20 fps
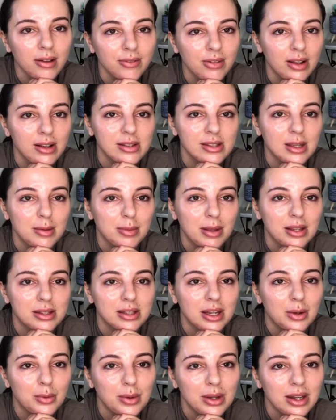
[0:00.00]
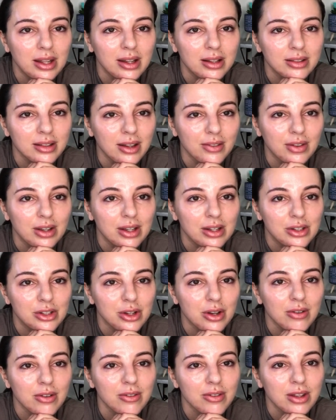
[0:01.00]
Fell asleep last night reading. Love it. Do
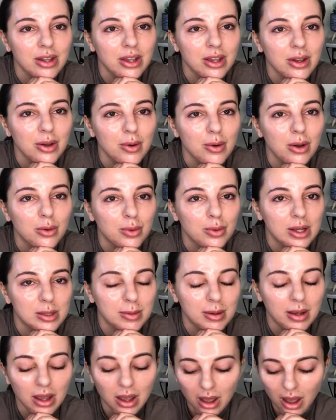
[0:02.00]
you have a video on recipe?